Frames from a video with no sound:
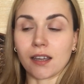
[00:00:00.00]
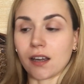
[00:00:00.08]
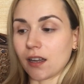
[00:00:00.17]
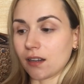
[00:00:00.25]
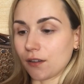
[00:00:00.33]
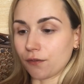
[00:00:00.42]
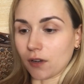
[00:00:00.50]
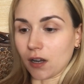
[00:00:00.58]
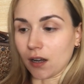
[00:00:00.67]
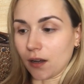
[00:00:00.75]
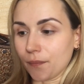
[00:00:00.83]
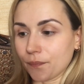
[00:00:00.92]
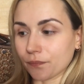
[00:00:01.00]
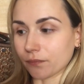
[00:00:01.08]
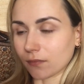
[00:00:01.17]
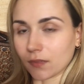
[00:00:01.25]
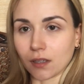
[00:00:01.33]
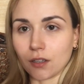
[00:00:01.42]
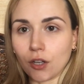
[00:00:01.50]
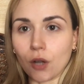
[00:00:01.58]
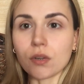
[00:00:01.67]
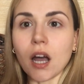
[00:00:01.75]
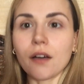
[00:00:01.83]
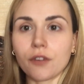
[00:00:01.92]
kind of uh, you
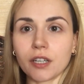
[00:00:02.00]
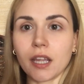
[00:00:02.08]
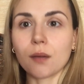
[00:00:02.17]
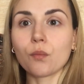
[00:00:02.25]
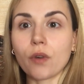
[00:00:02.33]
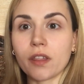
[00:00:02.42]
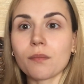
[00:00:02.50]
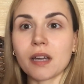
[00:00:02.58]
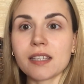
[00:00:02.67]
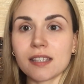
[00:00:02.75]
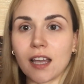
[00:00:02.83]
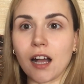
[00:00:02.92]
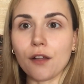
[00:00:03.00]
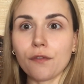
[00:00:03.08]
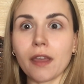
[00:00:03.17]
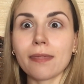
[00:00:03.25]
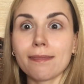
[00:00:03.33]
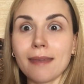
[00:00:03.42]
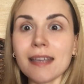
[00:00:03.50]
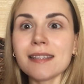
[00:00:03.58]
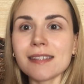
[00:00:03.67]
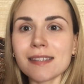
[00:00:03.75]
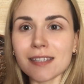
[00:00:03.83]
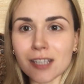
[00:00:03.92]
know covered him with myself and they
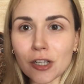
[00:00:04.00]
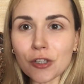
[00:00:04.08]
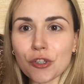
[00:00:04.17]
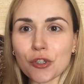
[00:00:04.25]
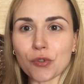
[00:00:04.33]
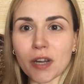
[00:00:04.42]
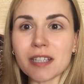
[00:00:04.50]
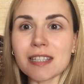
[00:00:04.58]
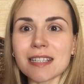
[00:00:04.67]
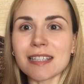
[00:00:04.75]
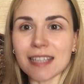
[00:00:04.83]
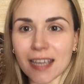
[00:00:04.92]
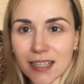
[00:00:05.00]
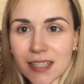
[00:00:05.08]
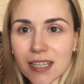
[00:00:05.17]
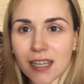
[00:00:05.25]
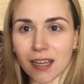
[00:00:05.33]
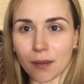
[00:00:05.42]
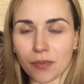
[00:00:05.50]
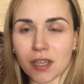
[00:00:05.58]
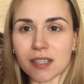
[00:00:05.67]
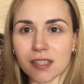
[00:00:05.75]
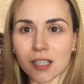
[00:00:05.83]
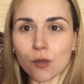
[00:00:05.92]
still tried to get to him they
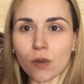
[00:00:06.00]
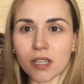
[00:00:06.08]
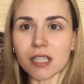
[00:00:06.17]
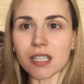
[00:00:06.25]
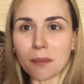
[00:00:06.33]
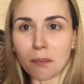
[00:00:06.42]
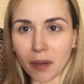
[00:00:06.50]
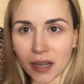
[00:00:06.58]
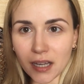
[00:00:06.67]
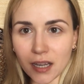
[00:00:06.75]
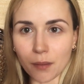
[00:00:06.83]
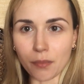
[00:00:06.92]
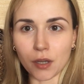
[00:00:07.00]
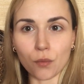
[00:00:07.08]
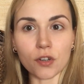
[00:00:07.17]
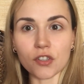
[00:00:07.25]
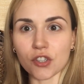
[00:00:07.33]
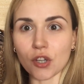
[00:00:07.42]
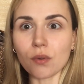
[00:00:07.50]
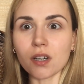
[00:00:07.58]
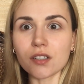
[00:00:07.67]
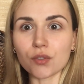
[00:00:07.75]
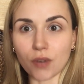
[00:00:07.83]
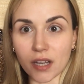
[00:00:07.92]
still wanted to bite him they were so
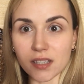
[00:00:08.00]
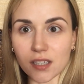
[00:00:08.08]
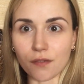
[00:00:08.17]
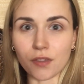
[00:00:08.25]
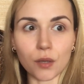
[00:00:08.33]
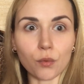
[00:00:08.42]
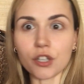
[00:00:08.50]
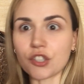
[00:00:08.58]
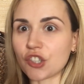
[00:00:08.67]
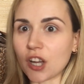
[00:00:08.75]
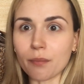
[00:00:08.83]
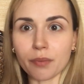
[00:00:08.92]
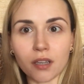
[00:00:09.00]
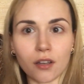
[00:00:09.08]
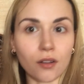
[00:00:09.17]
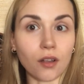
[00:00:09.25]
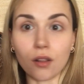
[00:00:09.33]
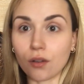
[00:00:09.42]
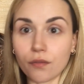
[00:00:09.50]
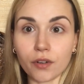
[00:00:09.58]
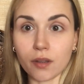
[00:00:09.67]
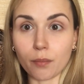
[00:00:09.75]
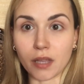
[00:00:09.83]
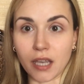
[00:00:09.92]
aggressive they were jumping all, over
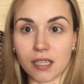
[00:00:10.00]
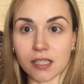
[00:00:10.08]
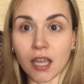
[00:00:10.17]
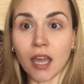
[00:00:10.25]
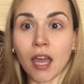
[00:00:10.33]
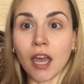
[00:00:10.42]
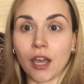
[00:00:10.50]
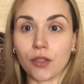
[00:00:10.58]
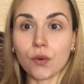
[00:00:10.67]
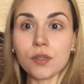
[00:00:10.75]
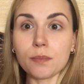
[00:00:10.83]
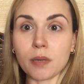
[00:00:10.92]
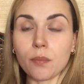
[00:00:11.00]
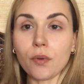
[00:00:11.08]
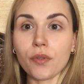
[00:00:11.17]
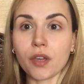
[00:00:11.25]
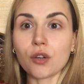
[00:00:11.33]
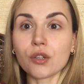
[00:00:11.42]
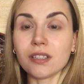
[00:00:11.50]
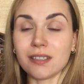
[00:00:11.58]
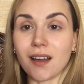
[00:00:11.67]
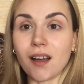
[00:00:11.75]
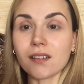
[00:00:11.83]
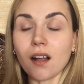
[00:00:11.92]
the place and those people they could
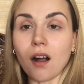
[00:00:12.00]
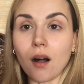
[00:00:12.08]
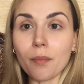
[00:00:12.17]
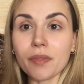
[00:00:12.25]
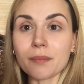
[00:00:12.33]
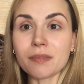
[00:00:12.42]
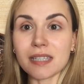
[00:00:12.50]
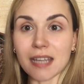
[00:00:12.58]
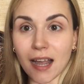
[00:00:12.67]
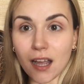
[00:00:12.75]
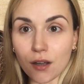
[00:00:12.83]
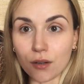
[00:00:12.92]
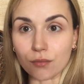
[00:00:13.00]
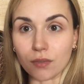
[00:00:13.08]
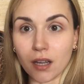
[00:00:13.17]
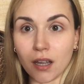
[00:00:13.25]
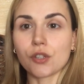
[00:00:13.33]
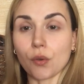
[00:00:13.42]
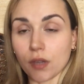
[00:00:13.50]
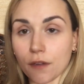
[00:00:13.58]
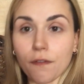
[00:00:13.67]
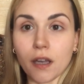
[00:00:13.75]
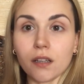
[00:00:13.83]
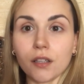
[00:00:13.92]
not calm them down so they
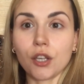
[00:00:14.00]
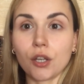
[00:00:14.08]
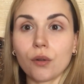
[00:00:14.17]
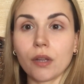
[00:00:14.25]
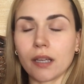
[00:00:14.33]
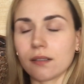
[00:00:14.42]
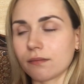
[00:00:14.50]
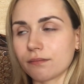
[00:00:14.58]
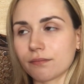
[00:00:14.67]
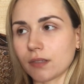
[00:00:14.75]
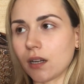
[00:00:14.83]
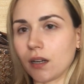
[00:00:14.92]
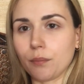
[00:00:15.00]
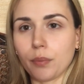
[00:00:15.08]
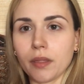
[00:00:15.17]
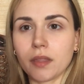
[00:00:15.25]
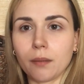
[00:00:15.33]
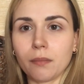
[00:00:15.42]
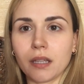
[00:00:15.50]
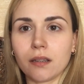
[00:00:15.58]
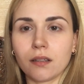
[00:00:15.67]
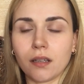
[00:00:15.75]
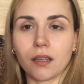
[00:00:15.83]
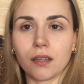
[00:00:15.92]
finally you know like uh, put them
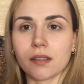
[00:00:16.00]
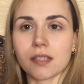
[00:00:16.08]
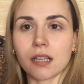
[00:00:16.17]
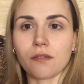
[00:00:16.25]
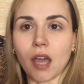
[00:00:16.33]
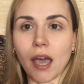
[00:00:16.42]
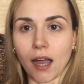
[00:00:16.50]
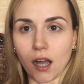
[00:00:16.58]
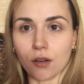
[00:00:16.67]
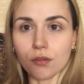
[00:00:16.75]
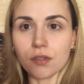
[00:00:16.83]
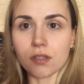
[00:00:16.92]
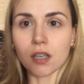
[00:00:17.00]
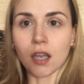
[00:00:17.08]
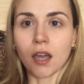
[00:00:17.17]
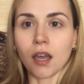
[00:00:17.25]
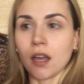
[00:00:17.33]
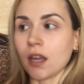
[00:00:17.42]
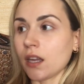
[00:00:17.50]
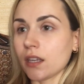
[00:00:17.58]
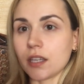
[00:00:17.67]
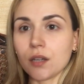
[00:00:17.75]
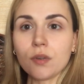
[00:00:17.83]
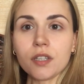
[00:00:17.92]
in inside of the house
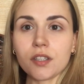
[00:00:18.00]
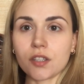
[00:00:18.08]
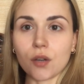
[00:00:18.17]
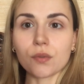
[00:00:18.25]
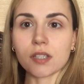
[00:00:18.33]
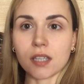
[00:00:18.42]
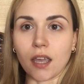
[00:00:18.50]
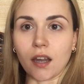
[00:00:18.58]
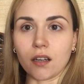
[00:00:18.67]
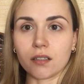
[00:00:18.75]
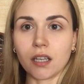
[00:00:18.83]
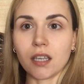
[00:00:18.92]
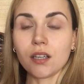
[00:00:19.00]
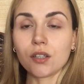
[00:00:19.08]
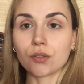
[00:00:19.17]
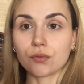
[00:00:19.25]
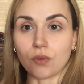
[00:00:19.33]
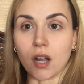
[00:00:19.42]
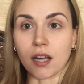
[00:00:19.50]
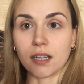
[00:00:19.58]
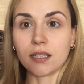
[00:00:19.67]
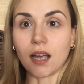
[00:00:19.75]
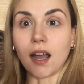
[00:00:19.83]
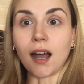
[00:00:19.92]
he was so scared. He
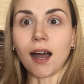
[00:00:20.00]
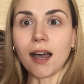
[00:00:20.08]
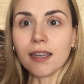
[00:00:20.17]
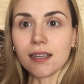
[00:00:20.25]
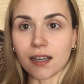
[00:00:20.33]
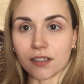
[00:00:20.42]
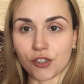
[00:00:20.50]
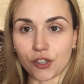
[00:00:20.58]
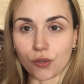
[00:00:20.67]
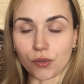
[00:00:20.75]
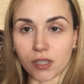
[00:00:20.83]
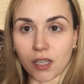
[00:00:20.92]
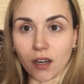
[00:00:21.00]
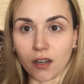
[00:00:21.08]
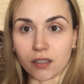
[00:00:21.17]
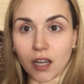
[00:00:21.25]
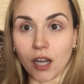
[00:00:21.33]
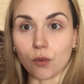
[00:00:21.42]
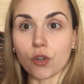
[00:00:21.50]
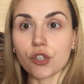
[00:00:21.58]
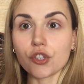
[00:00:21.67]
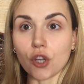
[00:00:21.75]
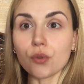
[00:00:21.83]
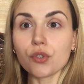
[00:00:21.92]
cried. I got so scared. I was
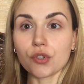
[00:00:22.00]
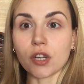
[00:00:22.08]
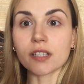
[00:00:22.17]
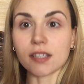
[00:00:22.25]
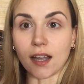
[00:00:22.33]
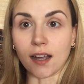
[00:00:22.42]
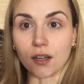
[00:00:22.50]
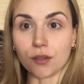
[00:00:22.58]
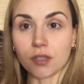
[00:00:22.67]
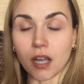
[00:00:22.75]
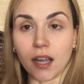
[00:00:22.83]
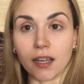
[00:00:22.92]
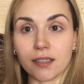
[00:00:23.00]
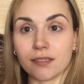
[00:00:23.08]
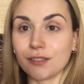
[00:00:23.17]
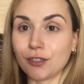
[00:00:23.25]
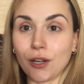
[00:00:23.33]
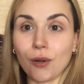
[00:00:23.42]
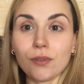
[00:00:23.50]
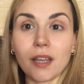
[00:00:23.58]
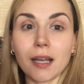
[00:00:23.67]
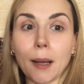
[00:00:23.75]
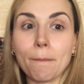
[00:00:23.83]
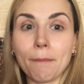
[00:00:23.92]
so stressed out. I, you know,
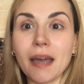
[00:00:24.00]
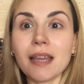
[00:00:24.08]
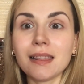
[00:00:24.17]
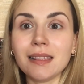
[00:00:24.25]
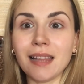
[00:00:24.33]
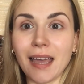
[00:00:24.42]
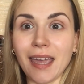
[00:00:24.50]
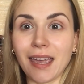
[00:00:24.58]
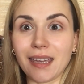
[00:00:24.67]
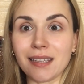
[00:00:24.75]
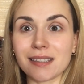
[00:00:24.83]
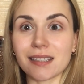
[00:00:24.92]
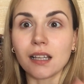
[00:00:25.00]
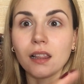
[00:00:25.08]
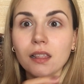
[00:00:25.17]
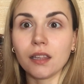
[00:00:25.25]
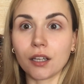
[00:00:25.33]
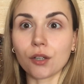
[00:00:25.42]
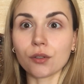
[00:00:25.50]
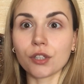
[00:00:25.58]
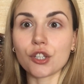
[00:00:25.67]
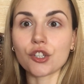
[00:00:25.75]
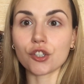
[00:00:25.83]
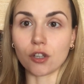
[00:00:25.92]
like my legs
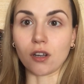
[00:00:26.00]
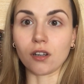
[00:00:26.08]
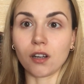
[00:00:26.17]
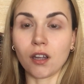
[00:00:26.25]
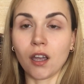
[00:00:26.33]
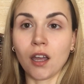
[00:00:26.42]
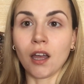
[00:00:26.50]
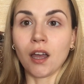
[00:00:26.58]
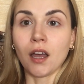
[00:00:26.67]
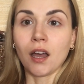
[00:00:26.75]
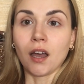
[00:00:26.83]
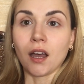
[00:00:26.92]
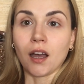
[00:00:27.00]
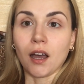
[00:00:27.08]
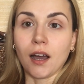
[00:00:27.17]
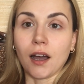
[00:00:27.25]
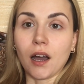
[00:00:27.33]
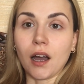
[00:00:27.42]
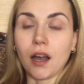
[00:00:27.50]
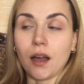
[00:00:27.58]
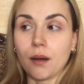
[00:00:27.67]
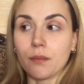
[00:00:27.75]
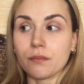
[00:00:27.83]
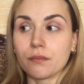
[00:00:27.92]
literally shook.
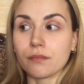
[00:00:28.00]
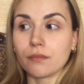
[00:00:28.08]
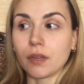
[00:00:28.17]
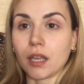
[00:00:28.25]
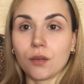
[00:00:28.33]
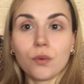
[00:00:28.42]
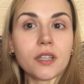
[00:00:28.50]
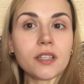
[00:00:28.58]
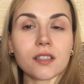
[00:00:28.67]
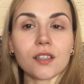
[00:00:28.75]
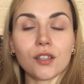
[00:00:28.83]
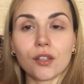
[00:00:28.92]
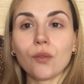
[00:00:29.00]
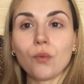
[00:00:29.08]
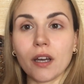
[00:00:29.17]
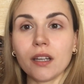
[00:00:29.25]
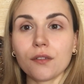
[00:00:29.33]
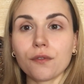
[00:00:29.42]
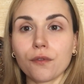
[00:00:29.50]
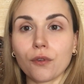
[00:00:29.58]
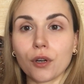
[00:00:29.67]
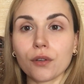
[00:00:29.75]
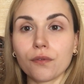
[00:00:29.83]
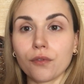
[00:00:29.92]
Um, it was, you know what,
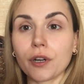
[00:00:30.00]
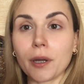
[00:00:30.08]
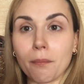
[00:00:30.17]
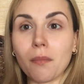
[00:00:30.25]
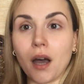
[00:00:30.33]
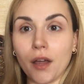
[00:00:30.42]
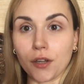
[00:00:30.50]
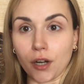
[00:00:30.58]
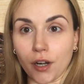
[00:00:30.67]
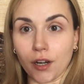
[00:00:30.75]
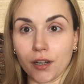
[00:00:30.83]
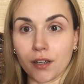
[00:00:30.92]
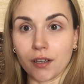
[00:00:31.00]
for, for a mother,